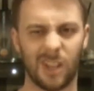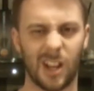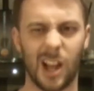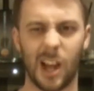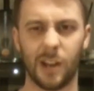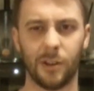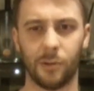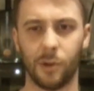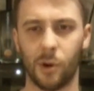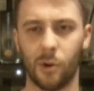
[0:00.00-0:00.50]

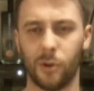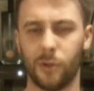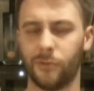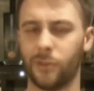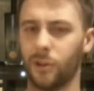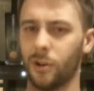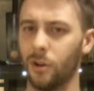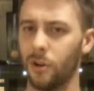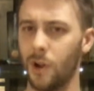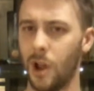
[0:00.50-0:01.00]
I don't know if
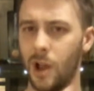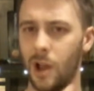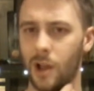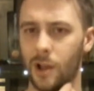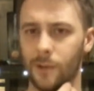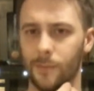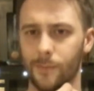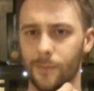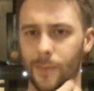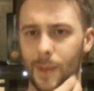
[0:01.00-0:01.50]

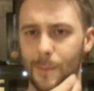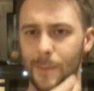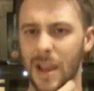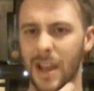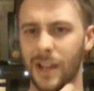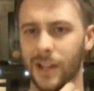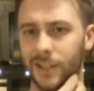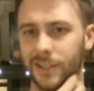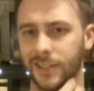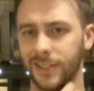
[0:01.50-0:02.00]
they're
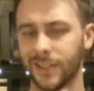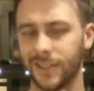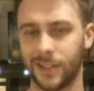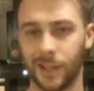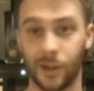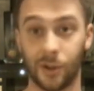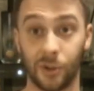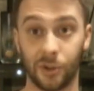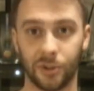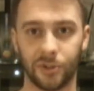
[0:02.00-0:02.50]
made in
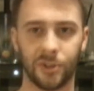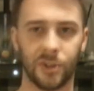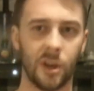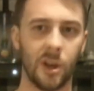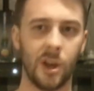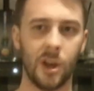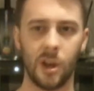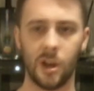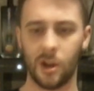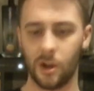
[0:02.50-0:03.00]

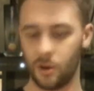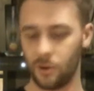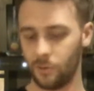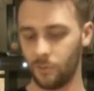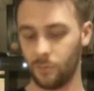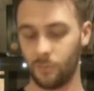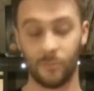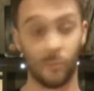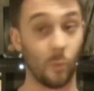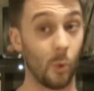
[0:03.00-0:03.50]
stills,
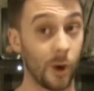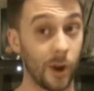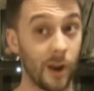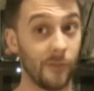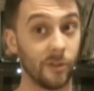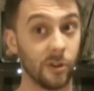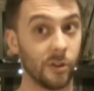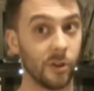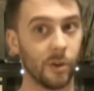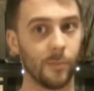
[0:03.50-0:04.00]

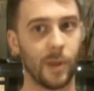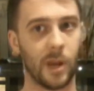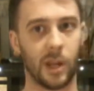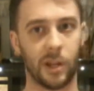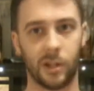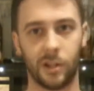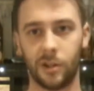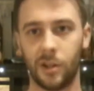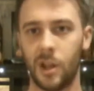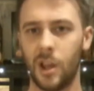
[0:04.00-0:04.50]
whatever they're
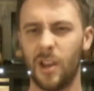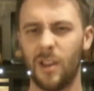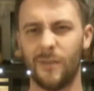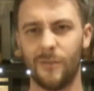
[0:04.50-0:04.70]
made in.